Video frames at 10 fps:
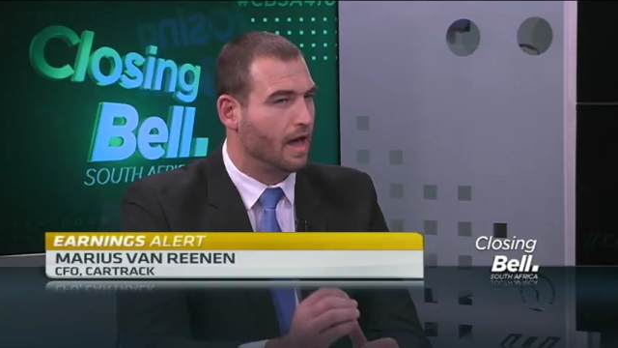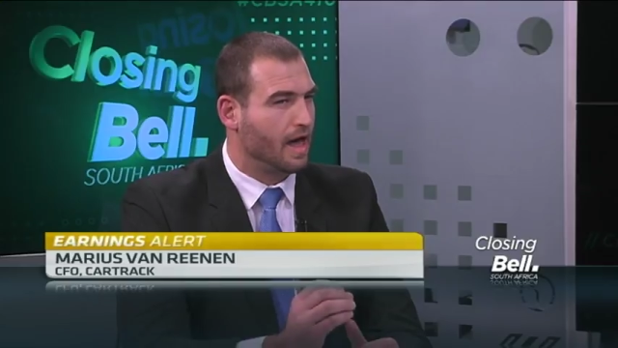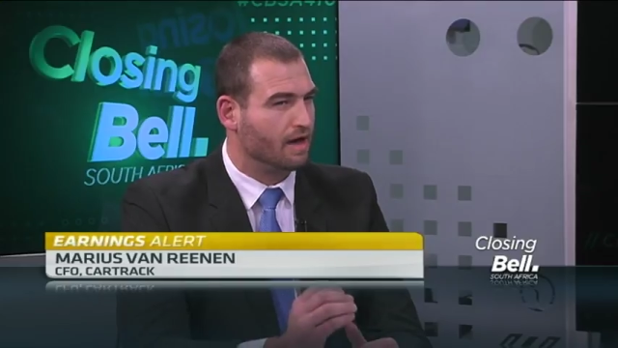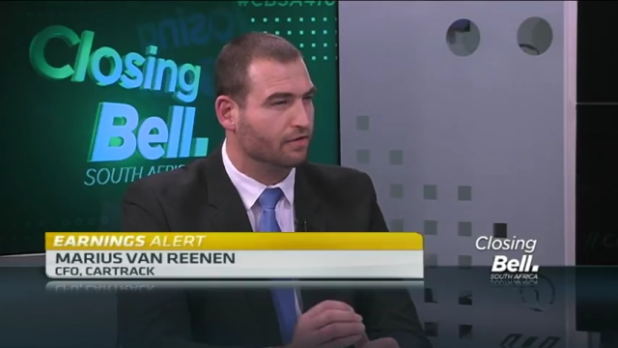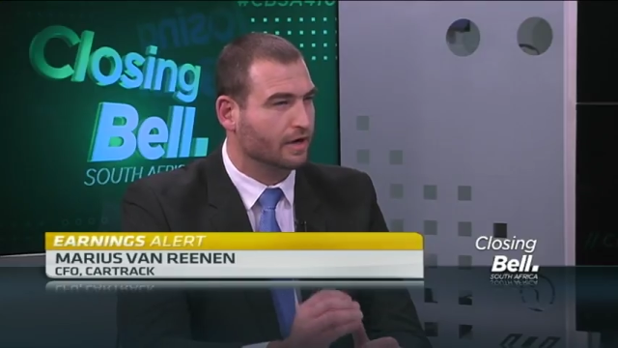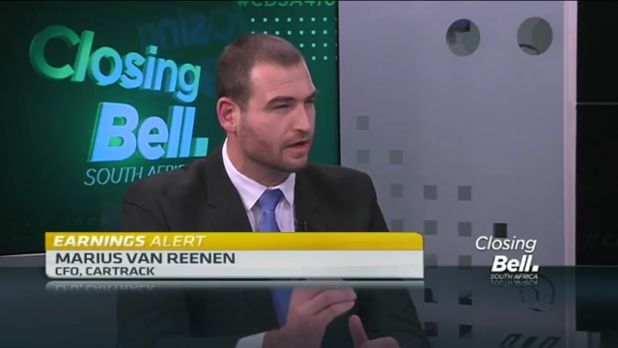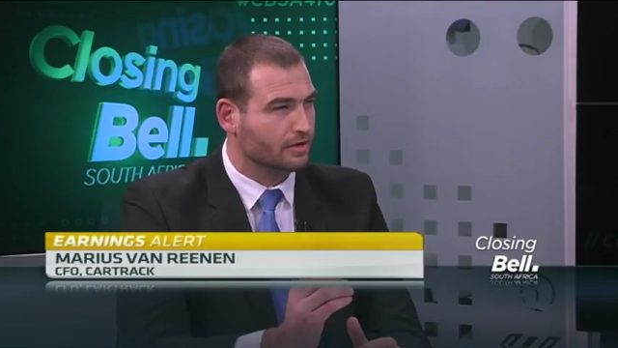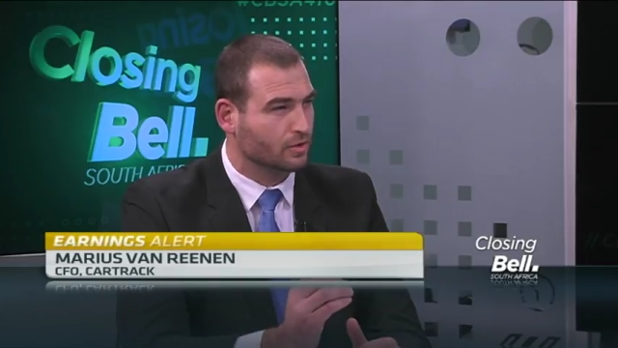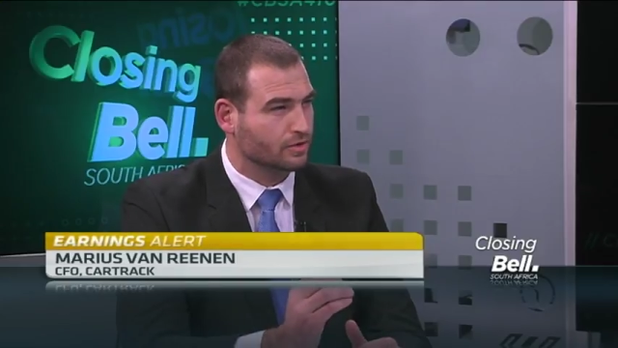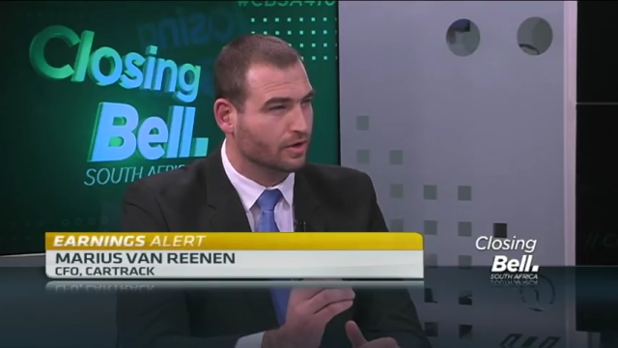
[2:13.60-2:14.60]
Africa
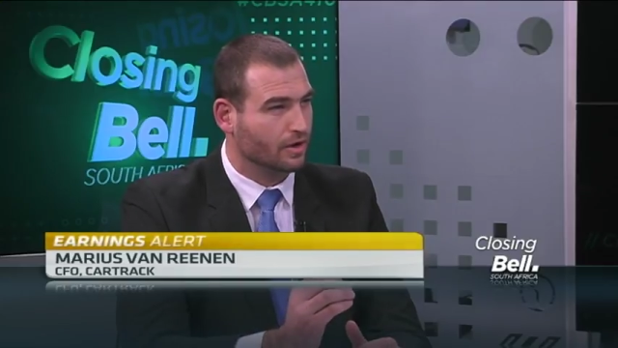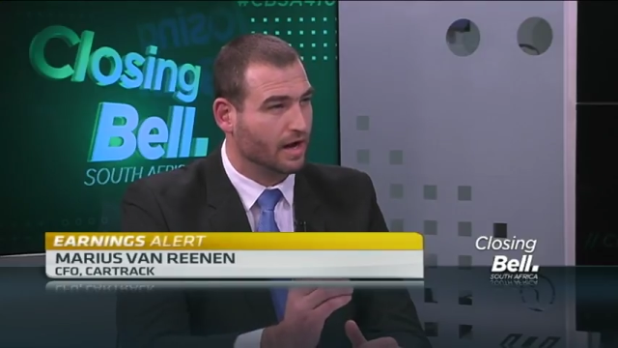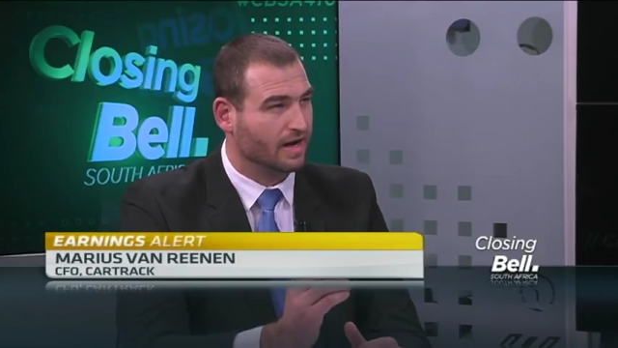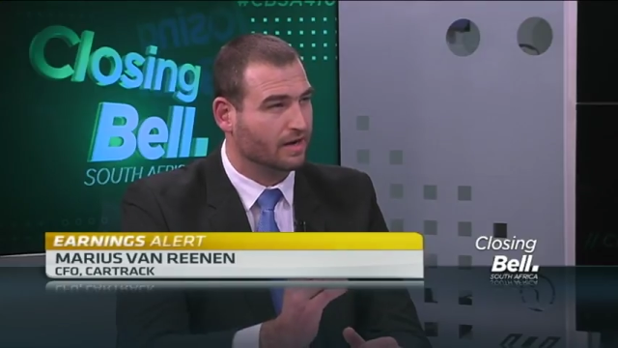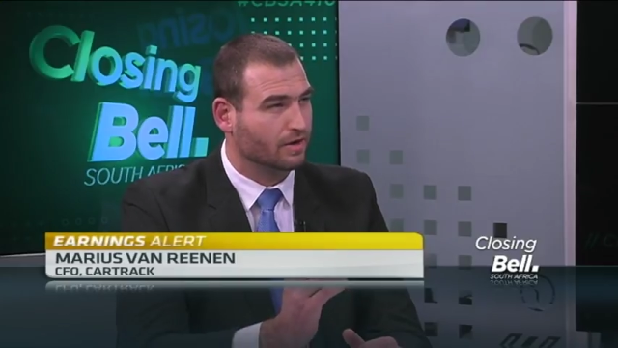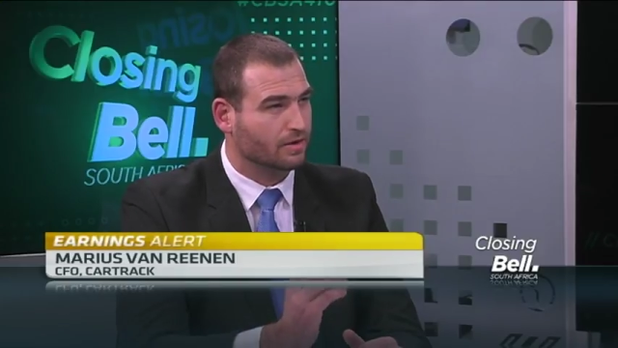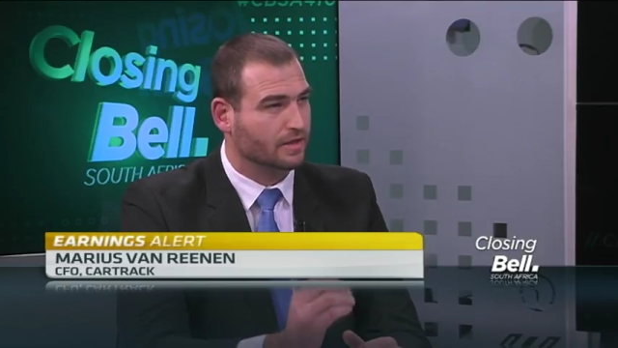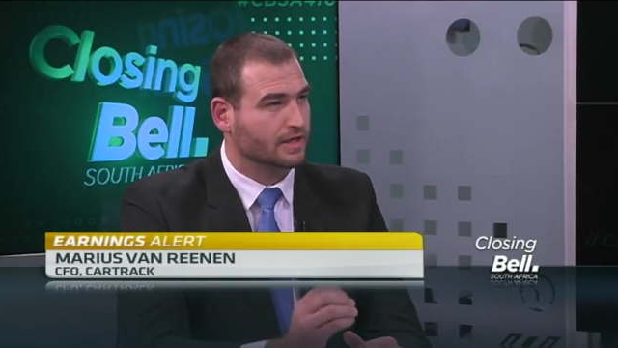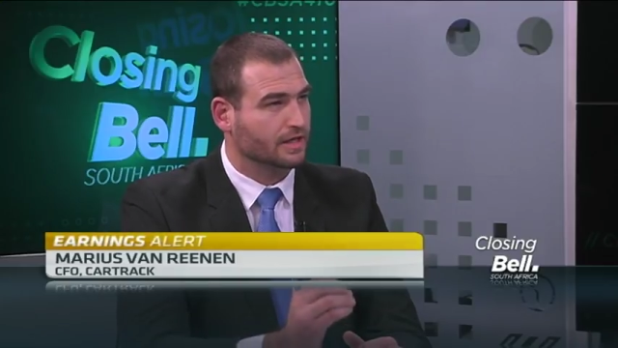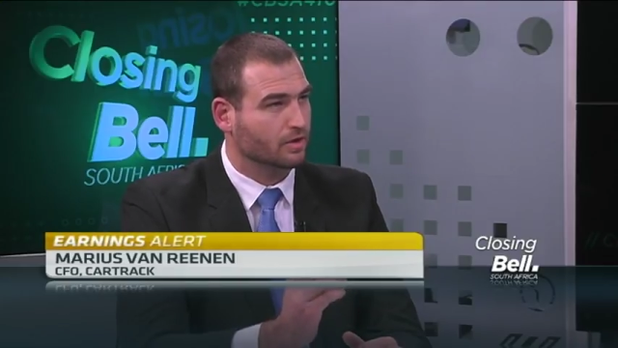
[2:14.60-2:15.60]
is also a
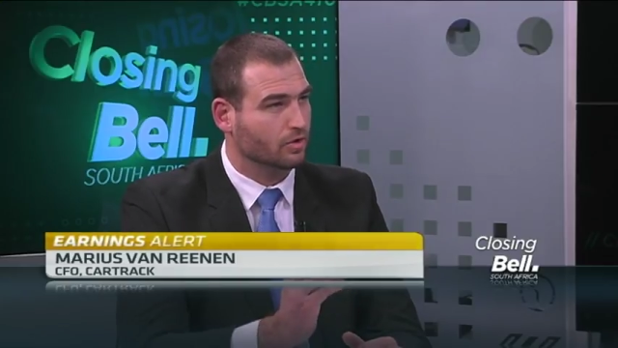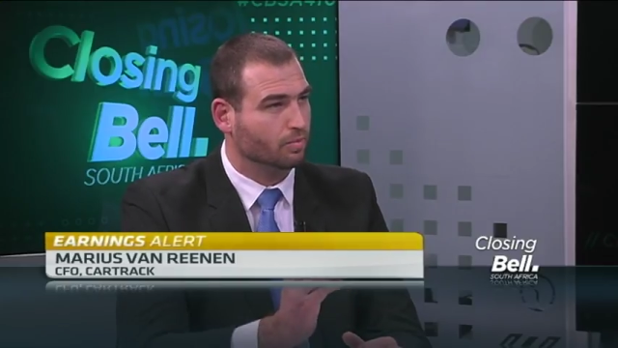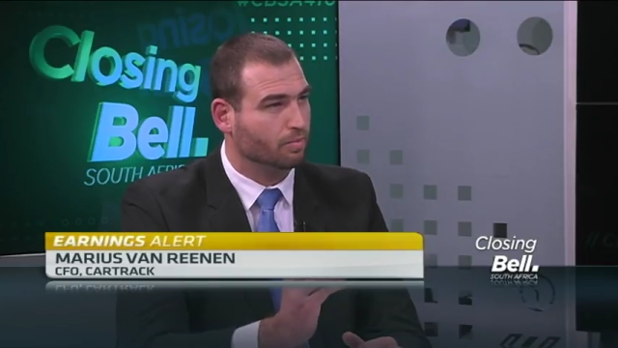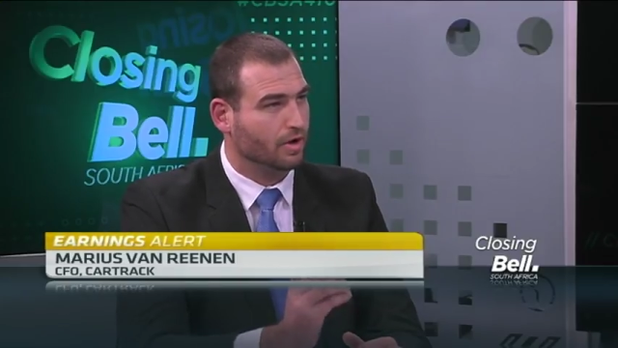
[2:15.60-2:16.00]
critical